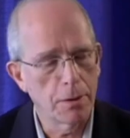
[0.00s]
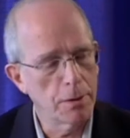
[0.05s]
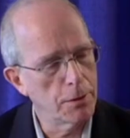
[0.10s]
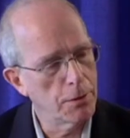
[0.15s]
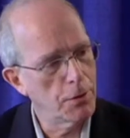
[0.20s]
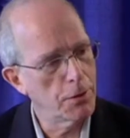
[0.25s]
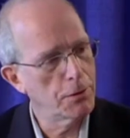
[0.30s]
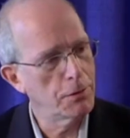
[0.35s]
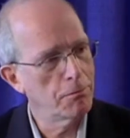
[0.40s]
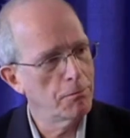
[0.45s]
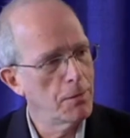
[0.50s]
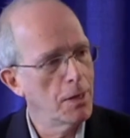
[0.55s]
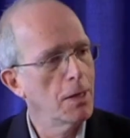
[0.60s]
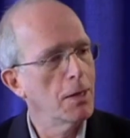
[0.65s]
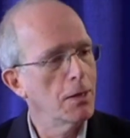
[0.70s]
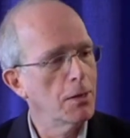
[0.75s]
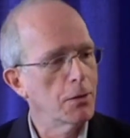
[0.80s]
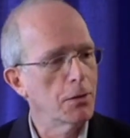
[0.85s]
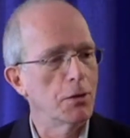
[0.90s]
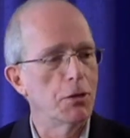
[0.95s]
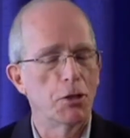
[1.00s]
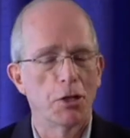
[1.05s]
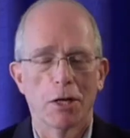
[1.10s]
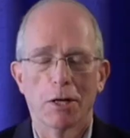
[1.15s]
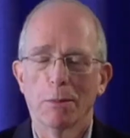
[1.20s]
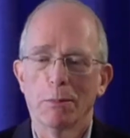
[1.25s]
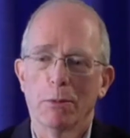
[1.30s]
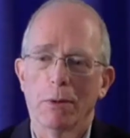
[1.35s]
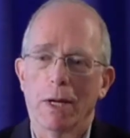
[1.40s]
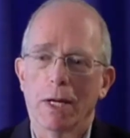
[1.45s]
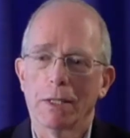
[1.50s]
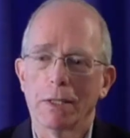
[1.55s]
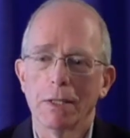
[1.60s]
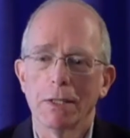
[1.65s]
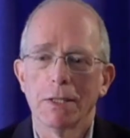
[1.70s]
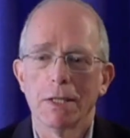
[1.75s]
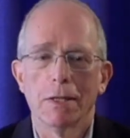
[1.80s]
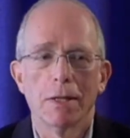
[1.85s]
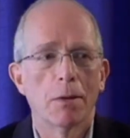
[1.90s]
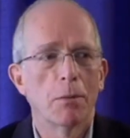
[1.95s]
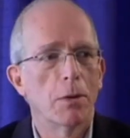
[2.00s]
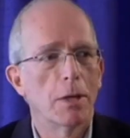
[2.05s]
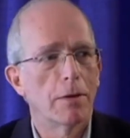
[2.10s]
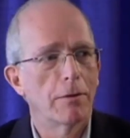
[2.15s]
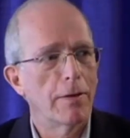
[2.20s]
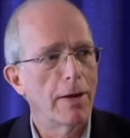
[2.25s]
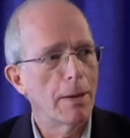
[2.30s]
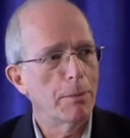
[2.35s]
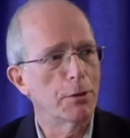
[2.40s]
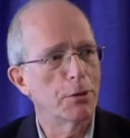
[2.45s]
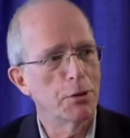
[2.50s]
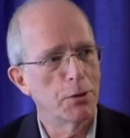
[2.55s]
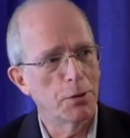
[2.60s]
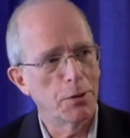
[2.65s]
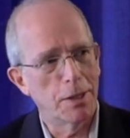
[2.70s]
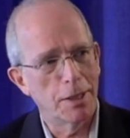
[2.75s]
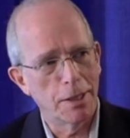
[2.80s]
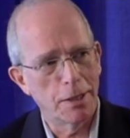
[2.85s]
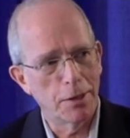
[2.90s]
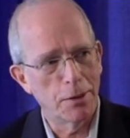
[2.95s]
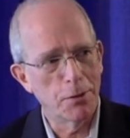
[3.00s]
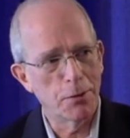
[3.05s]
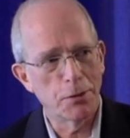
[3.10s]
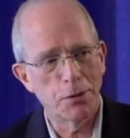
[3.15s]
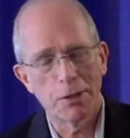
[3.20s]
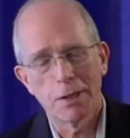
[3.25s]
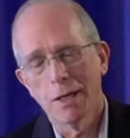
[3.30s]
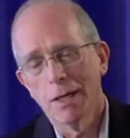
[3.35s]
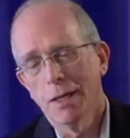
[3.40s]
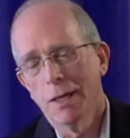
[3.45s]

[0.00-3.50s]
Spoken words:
to learn good chair practice, and then we'll have the opportunity to use